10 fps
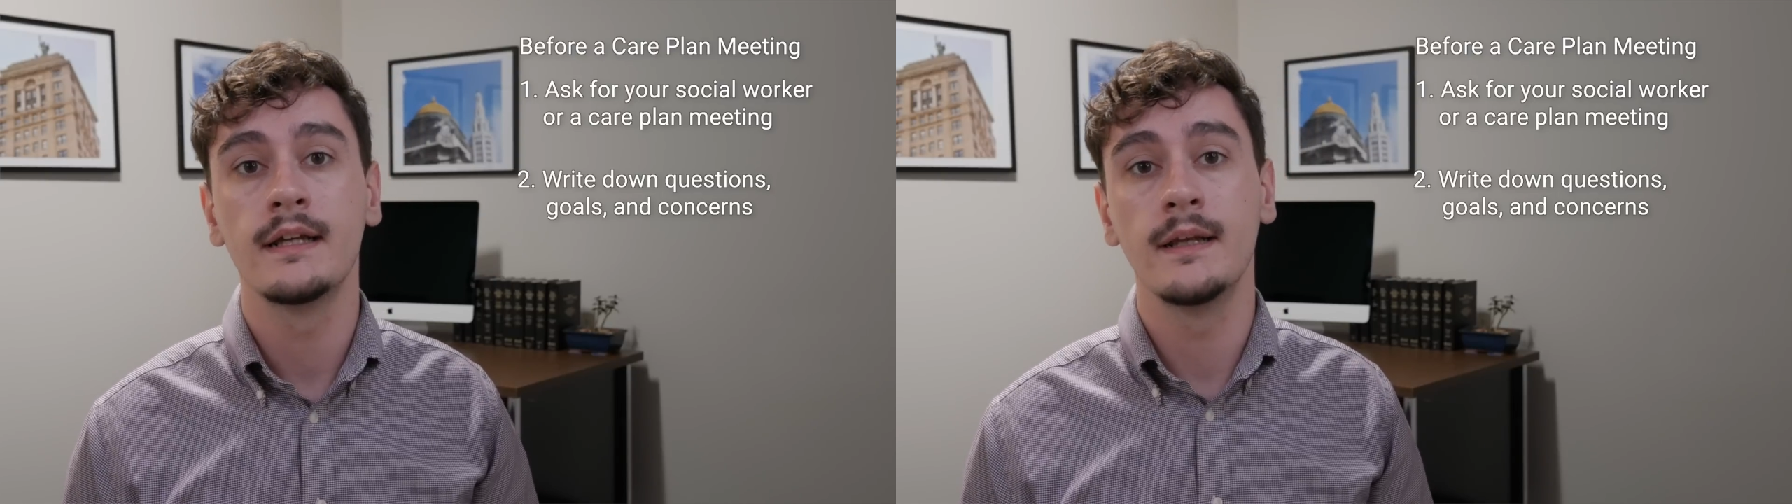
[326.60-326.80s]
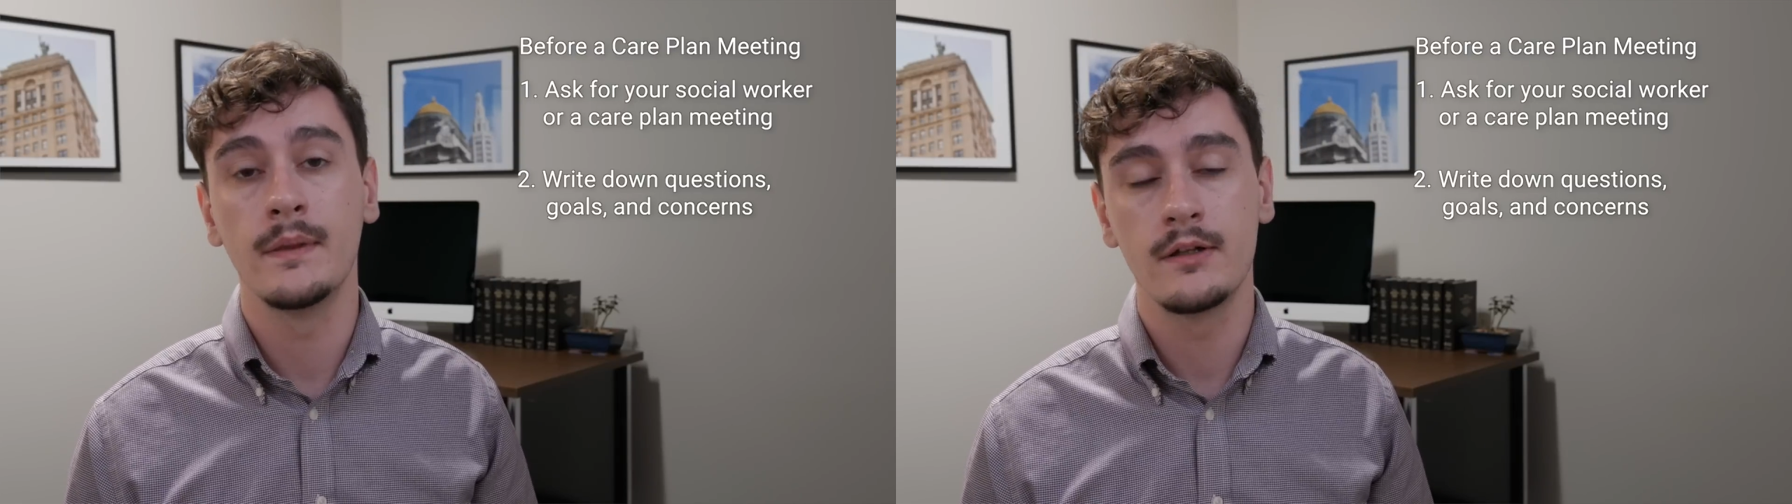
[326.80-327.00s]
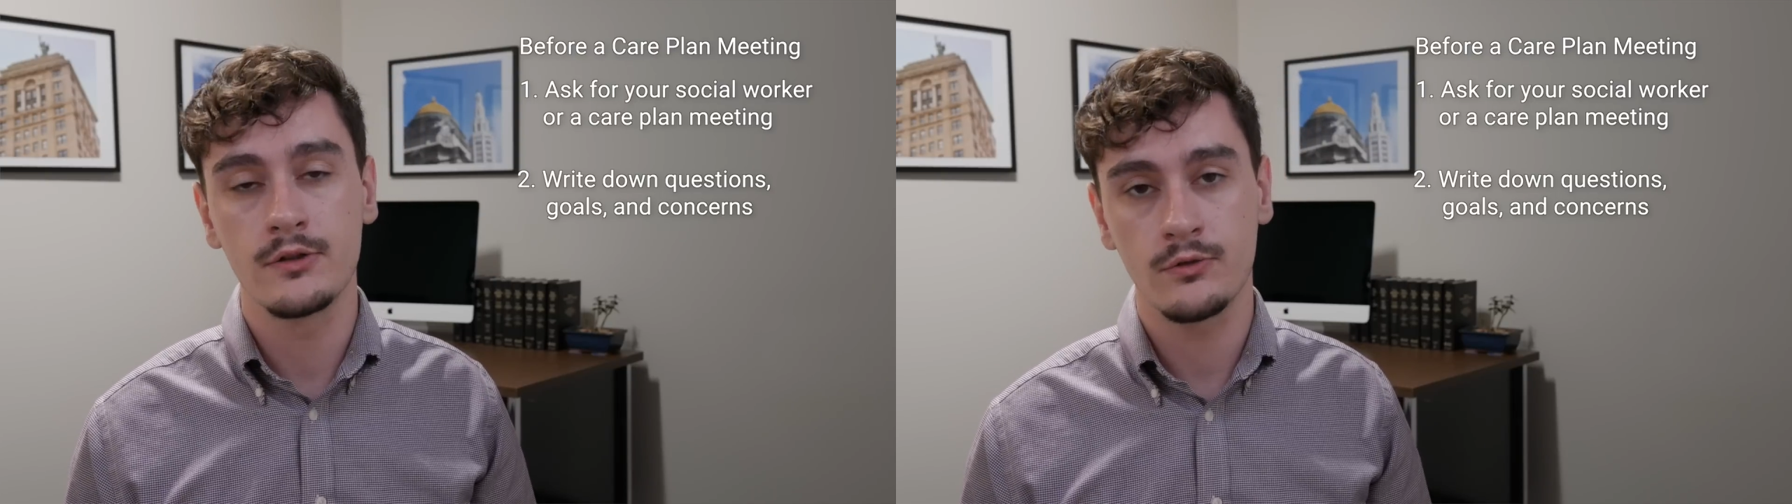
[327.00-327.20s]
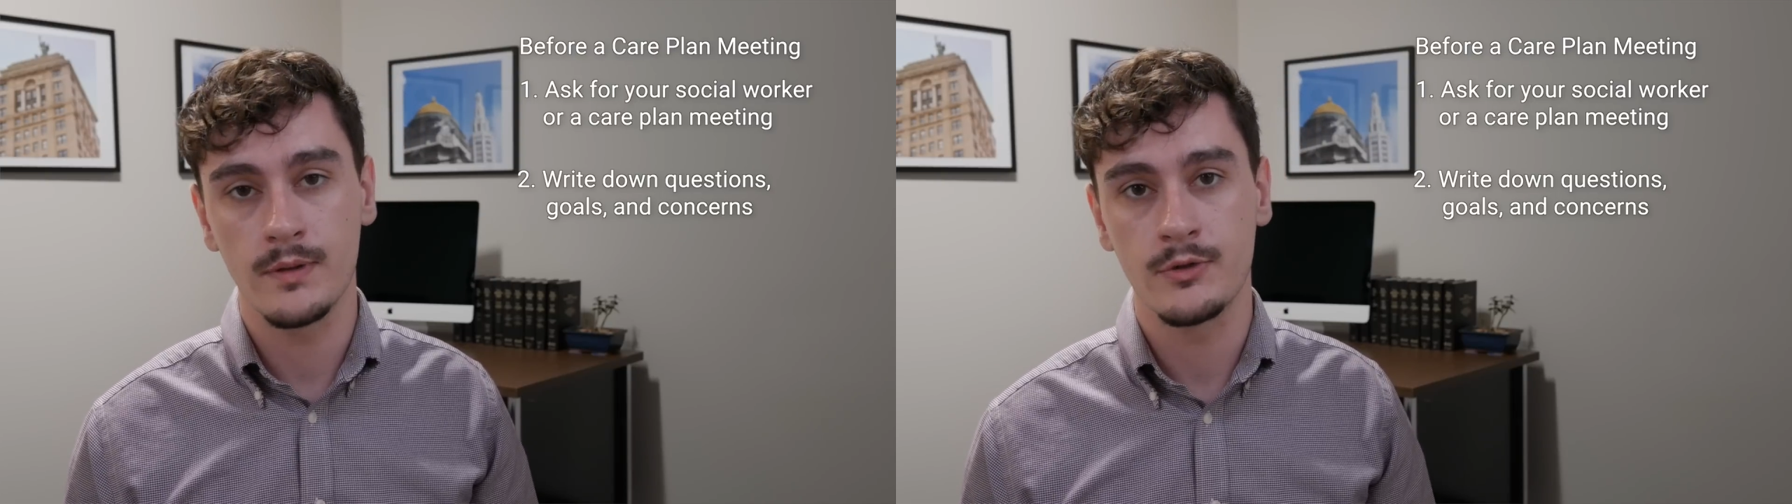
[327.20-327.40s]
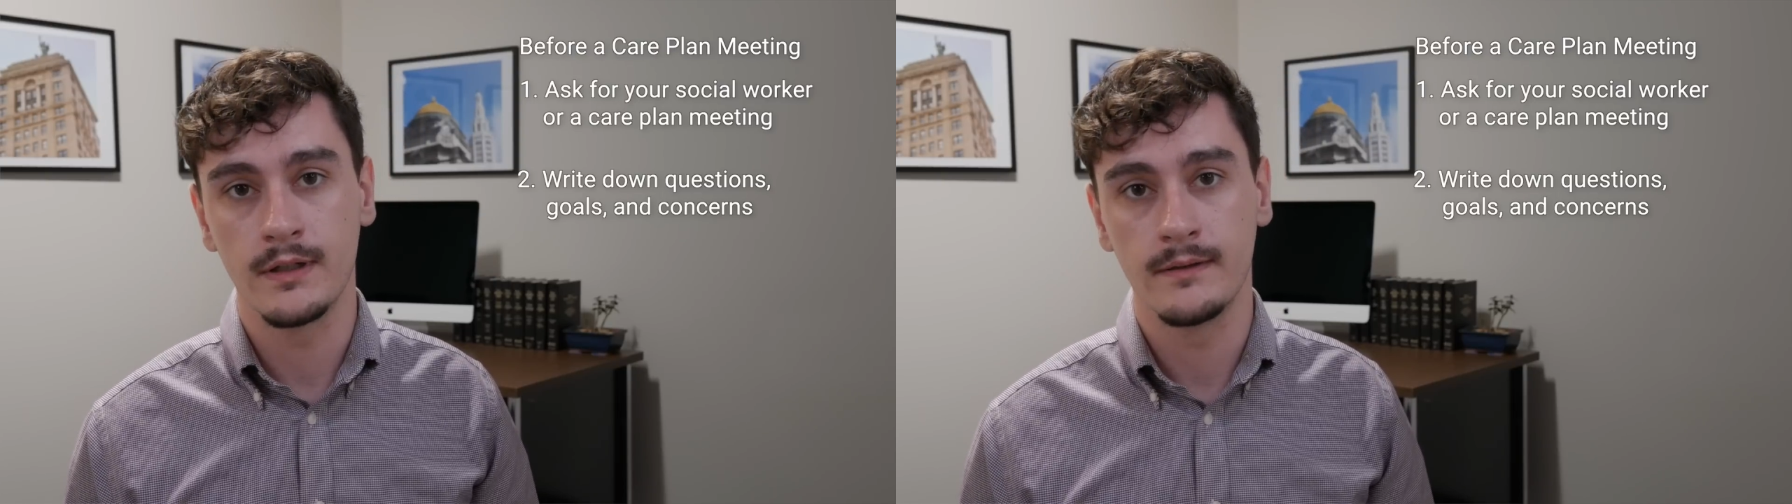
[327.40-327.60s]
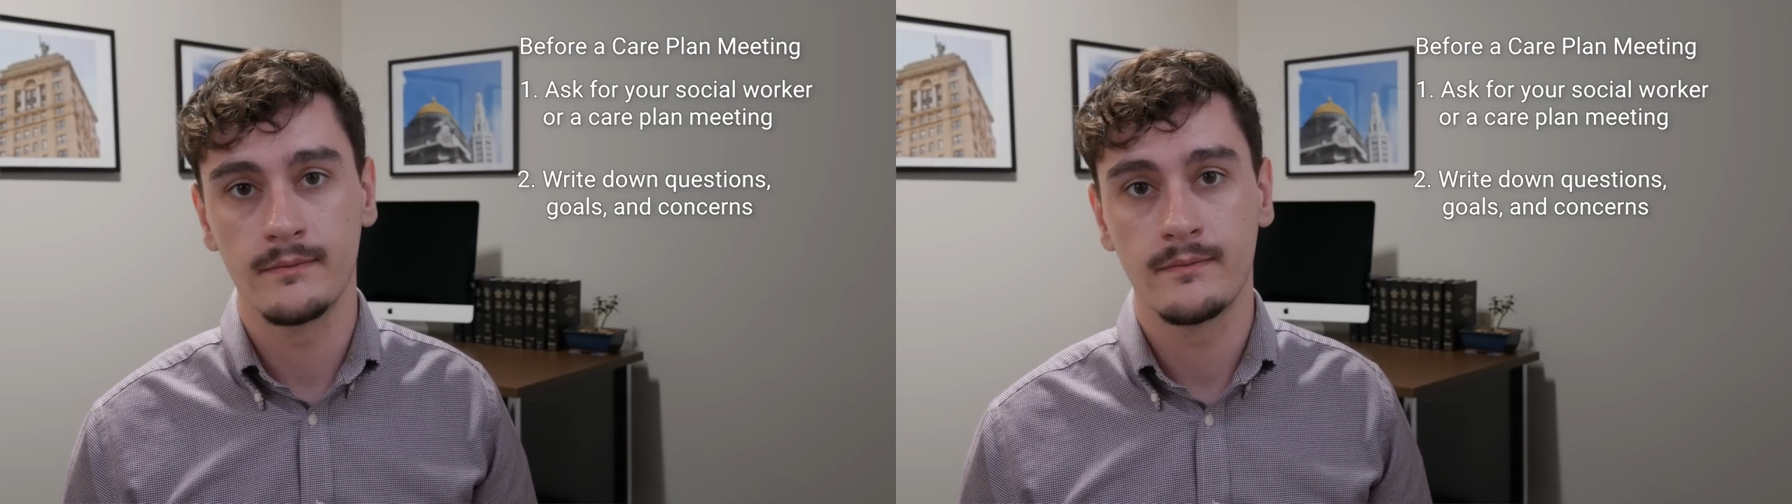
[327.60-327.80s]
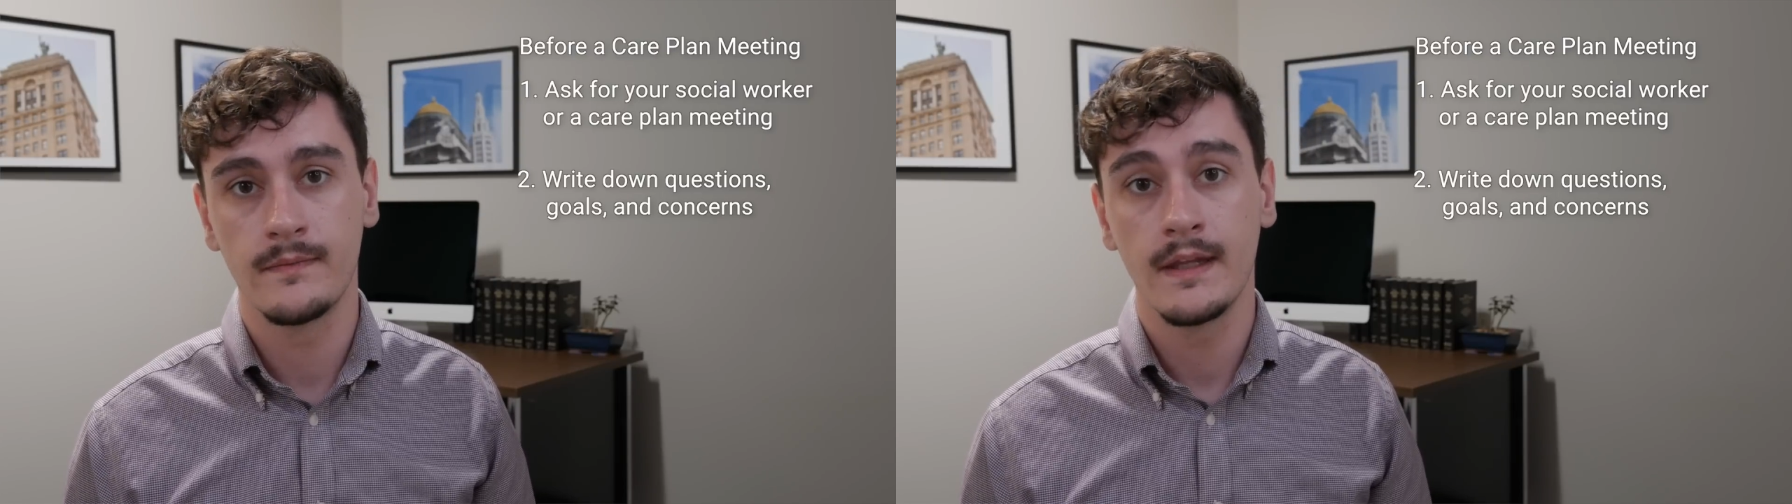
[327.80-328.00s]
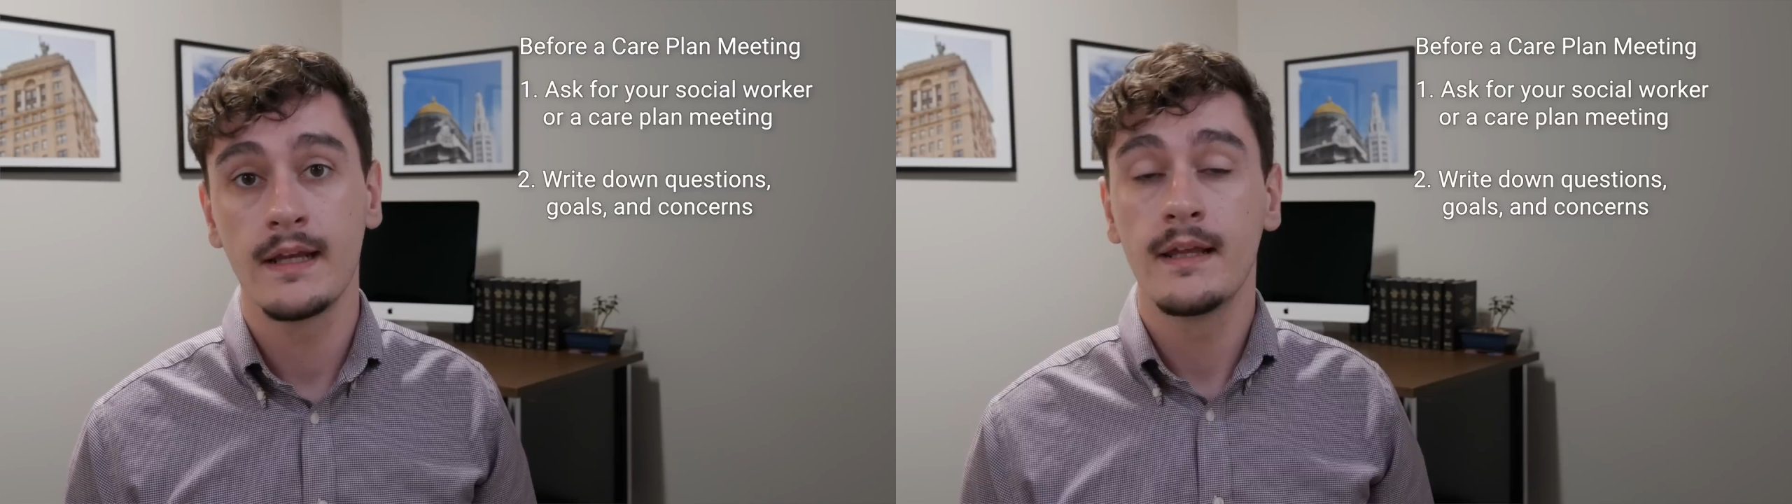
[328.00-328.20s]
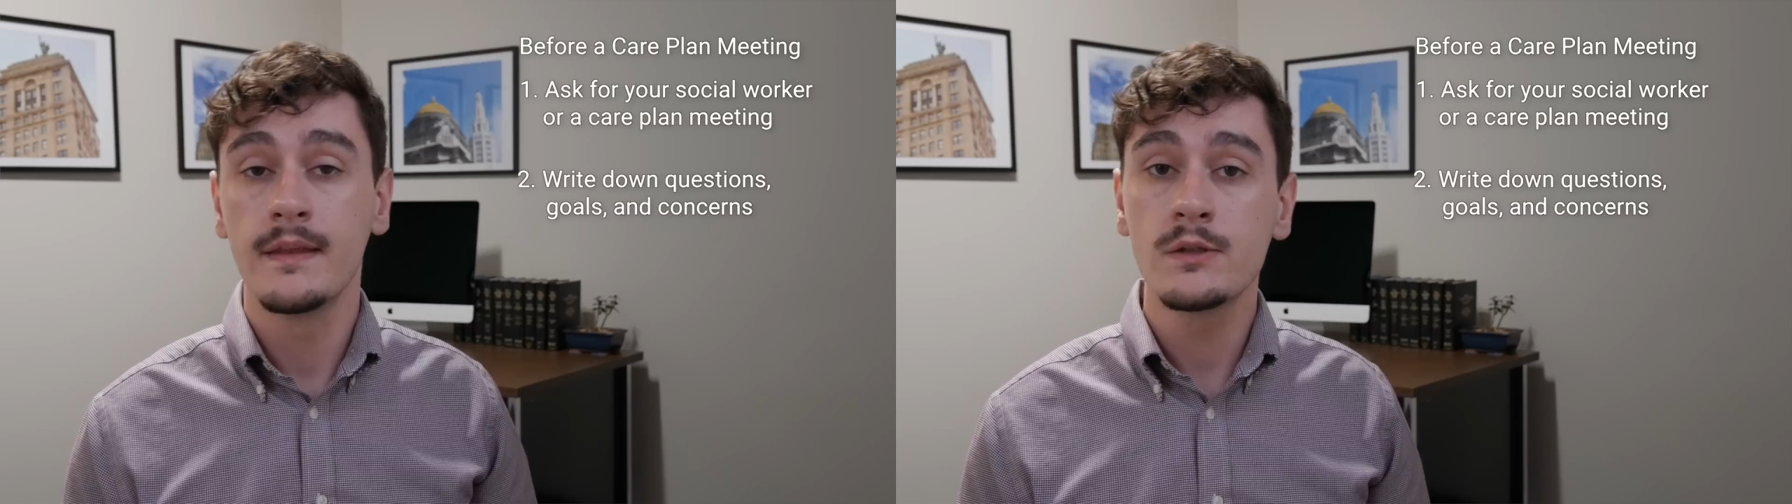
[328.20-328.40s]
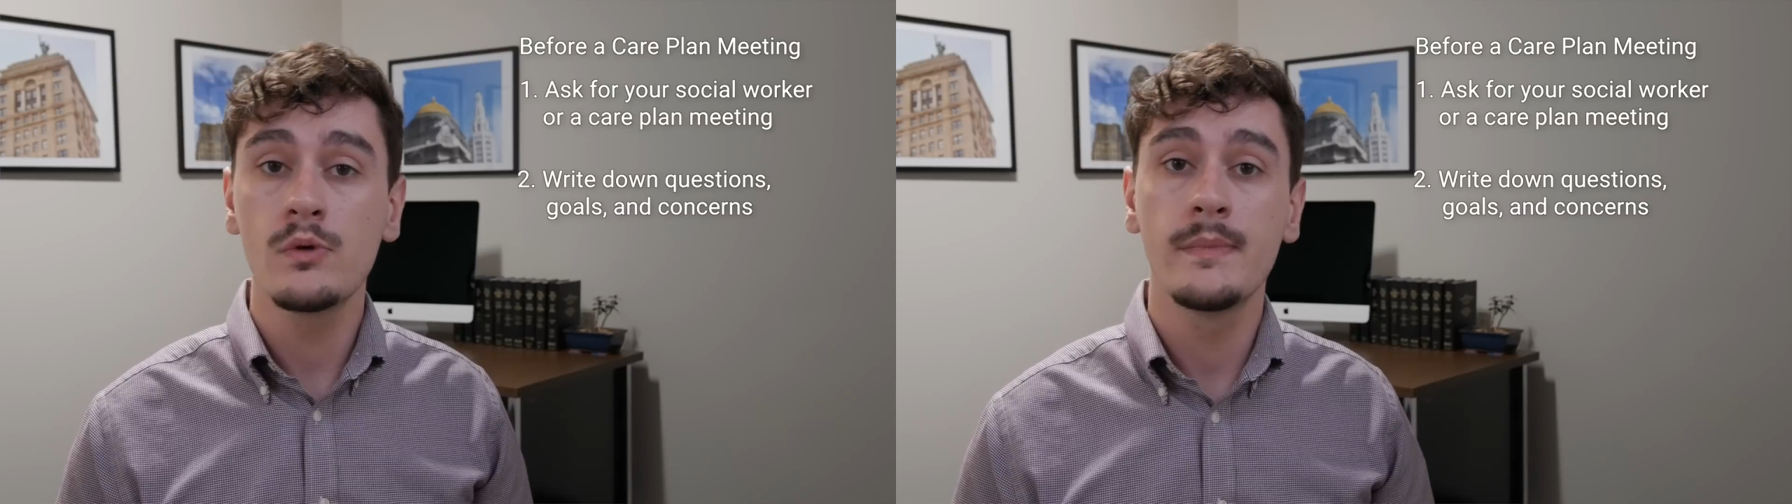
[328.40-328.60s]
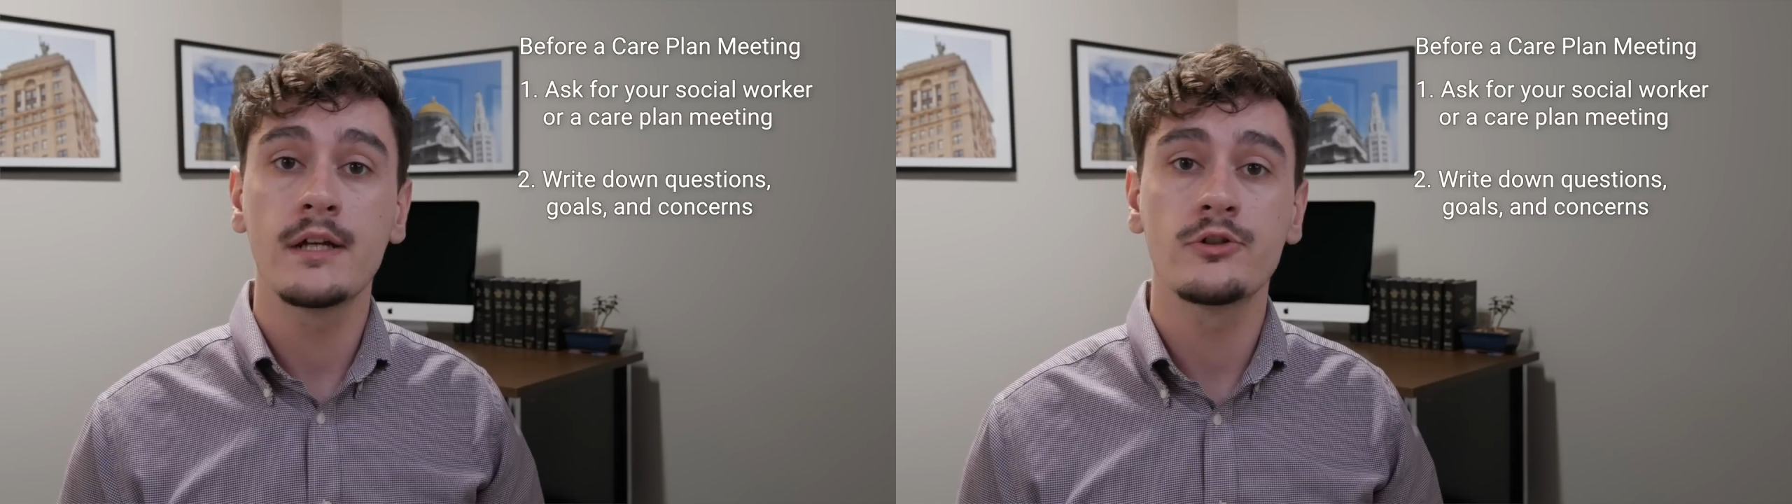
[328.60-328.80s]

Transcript: in the description. This will make